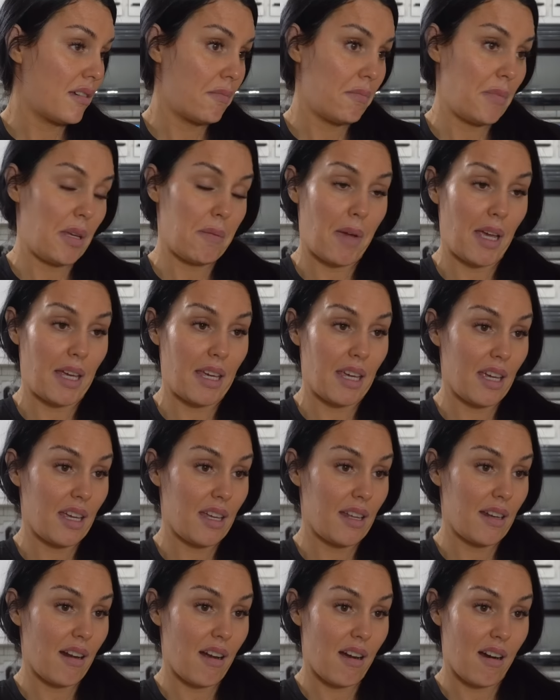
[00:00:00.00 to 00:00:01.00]
Me and my
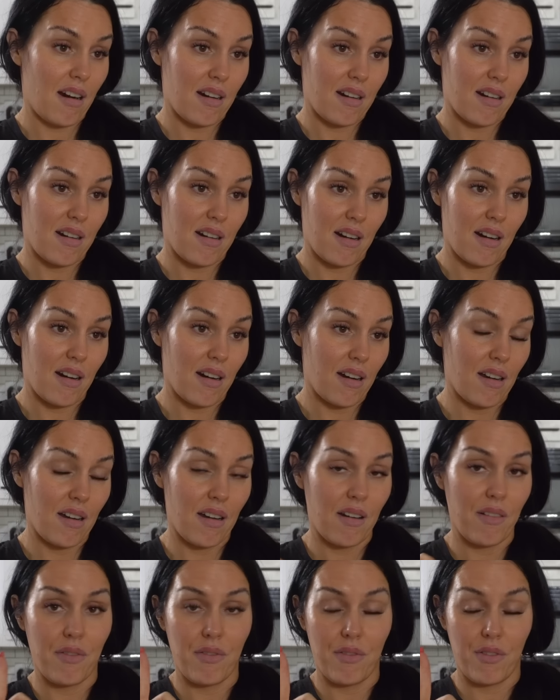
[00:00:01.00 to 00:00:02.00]
kid are
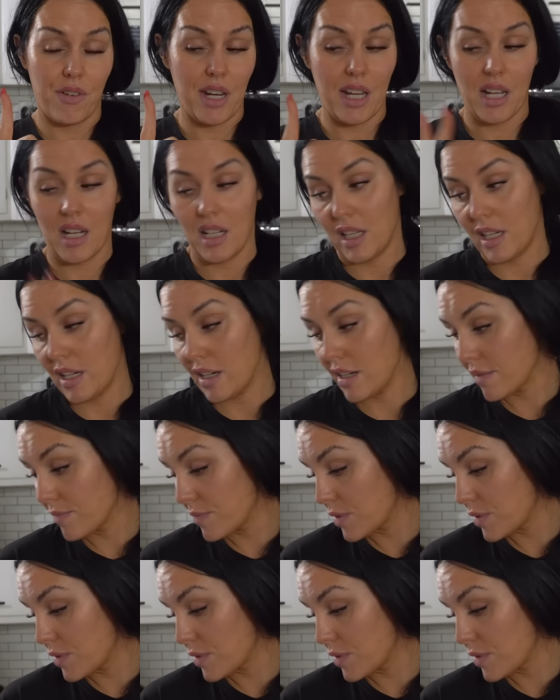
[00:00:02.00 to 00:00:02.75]
free and clear.